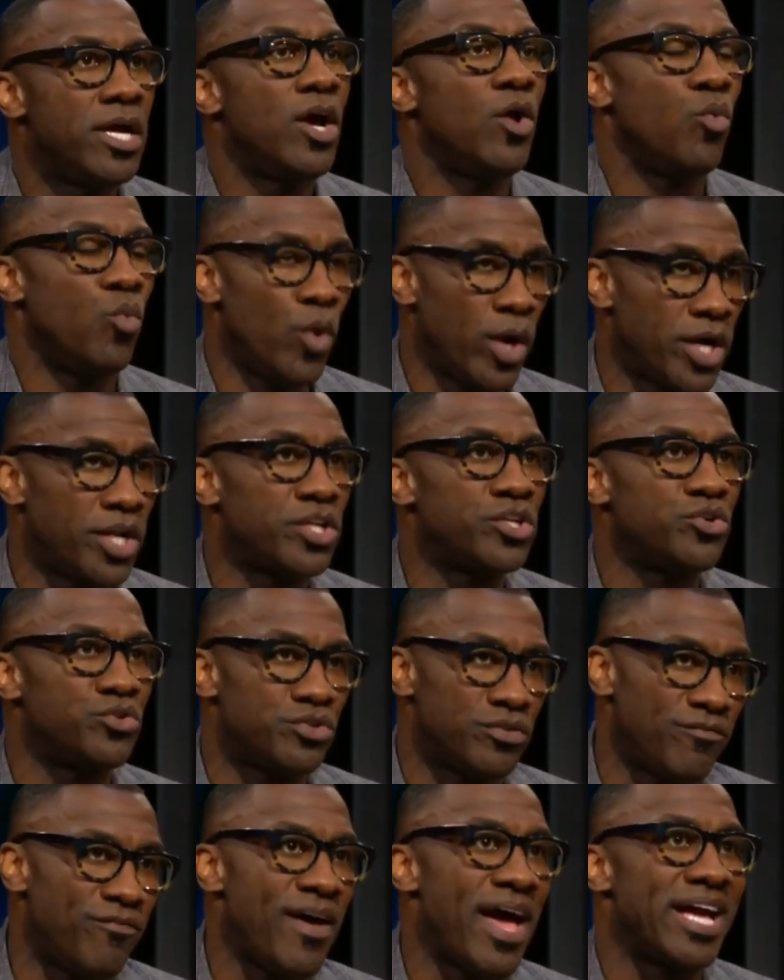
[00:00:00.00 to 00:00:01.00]
We're gonna do
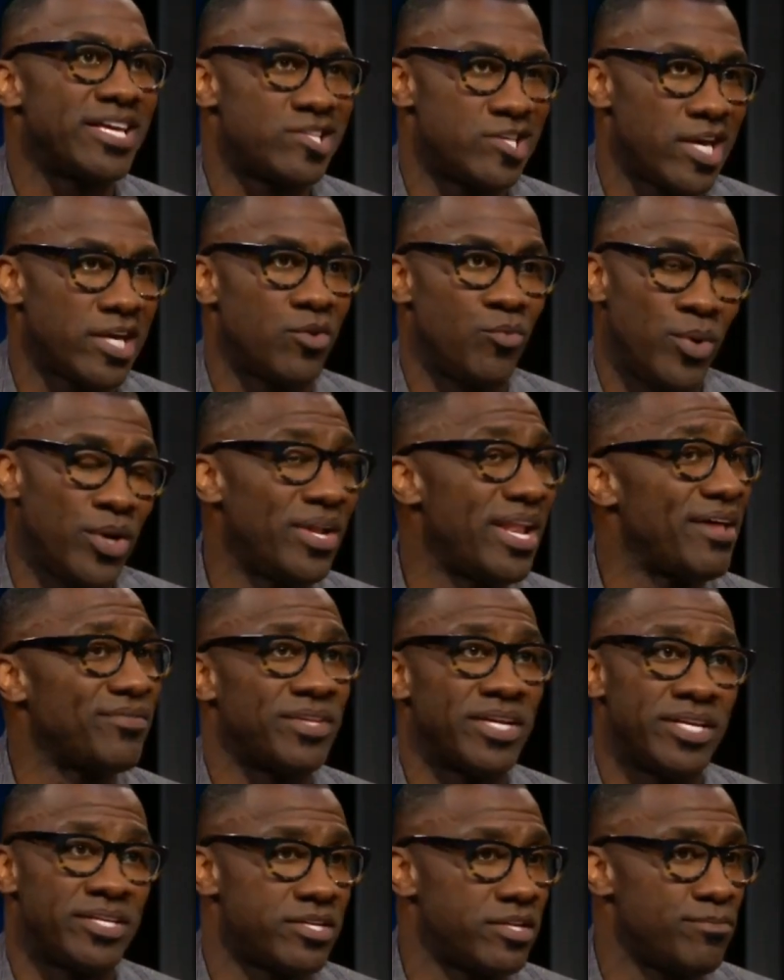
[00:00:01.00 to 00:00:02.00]
some fact checking. We're gonna have to
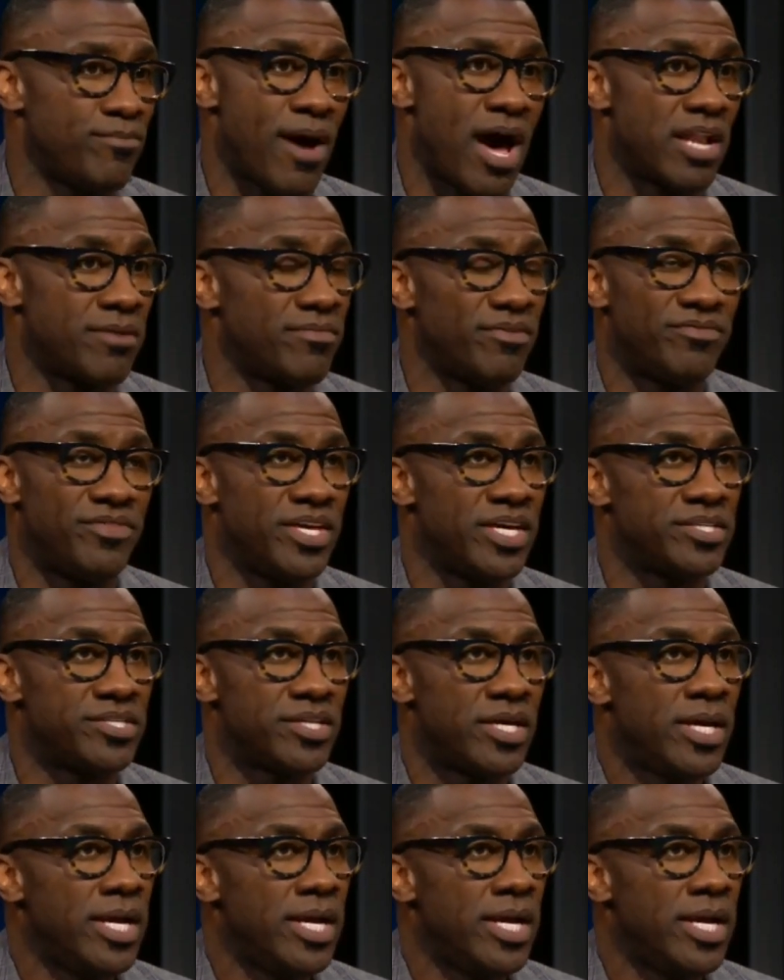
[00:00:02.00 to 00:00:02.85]
get to the bottom of this.